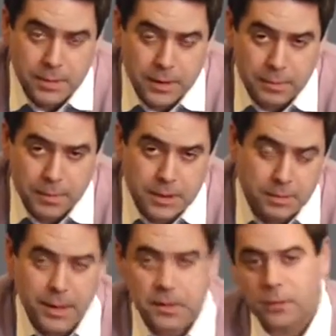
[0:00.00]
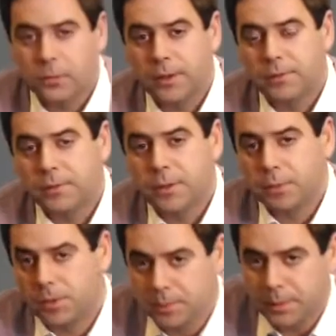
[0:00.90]
does being obese matter? Well, to
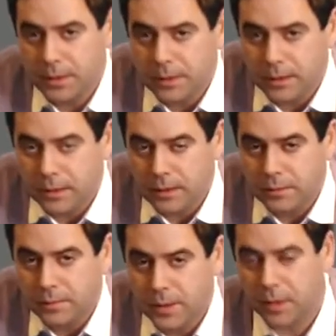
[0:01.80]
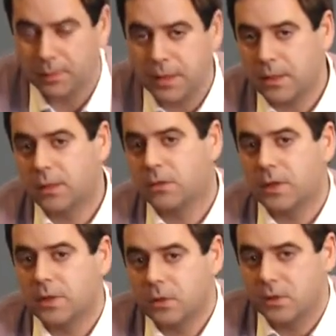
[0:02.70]
put it bluntly, being obese
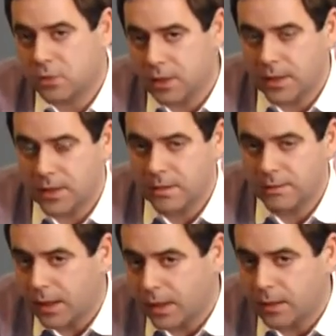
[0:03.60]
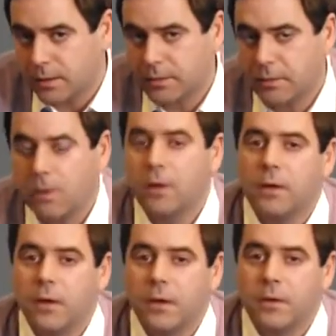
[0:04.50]
increases your chances of dying.
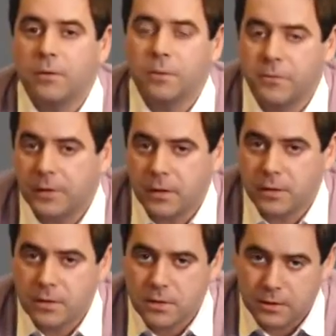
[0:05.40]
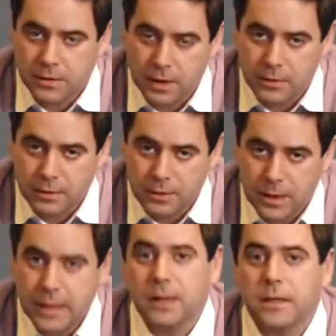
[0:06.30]
From figures gathered in
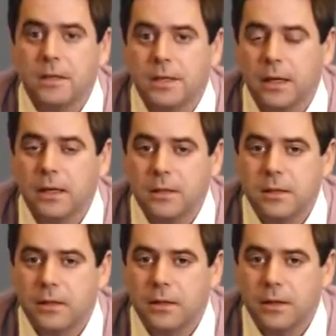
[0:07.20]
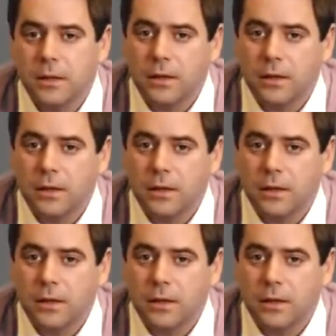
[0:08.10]
the United States,